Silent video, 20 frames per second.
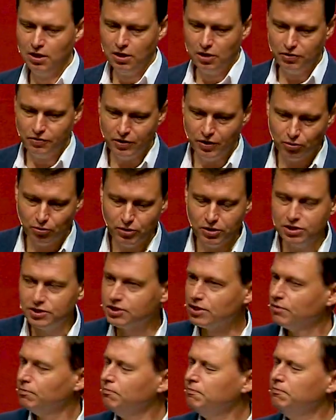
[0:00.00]
There is
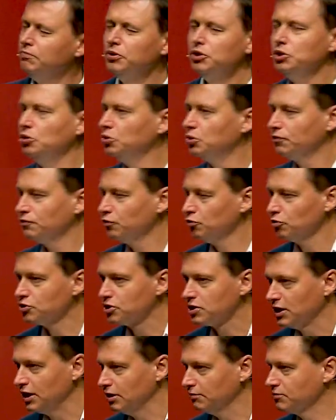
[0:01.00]
a beautiful
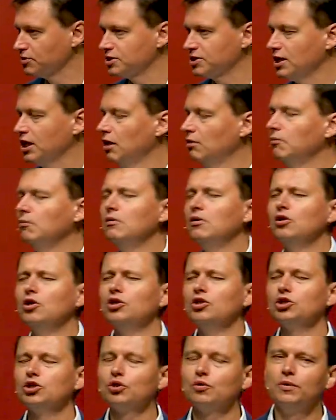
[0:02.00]
psalm, Psalm
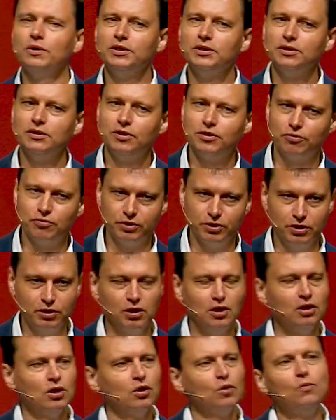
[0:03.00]
23,
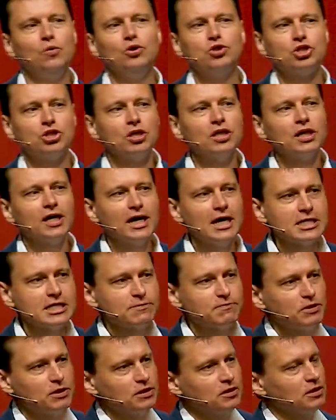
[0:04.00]
which has
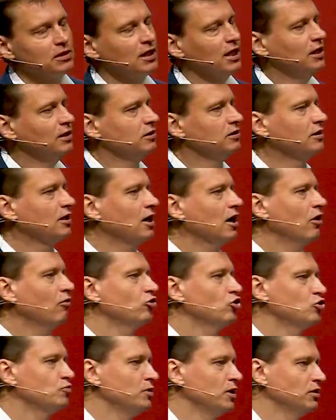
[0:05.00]
been an
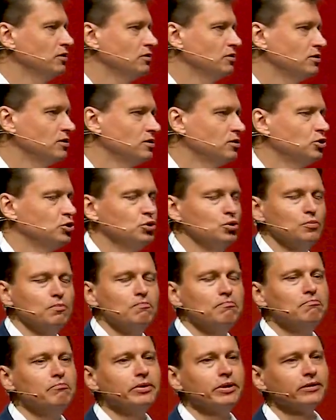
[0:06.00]
encouragement to
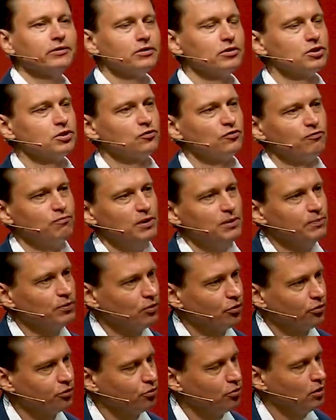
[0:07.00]
millions of people
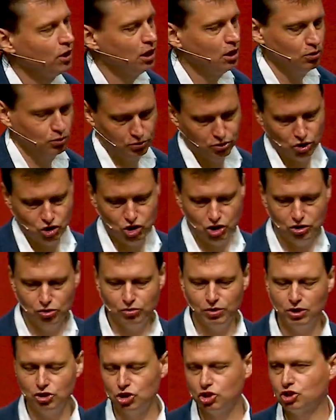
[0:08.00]
throughout
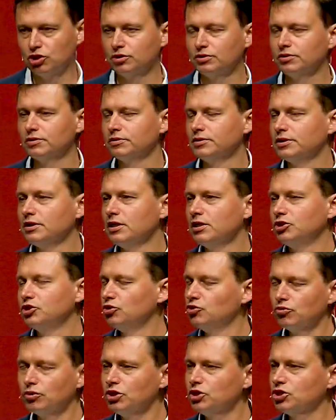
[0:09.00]

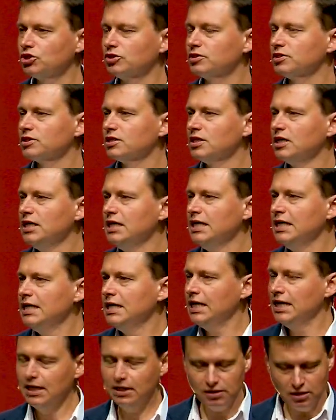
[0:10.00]
generations.
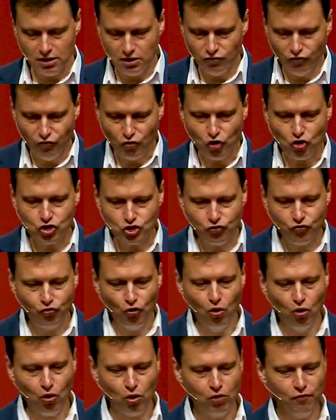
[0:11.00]
And in verse
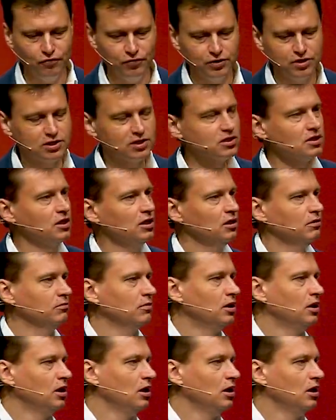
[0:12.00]
4 of this psalm,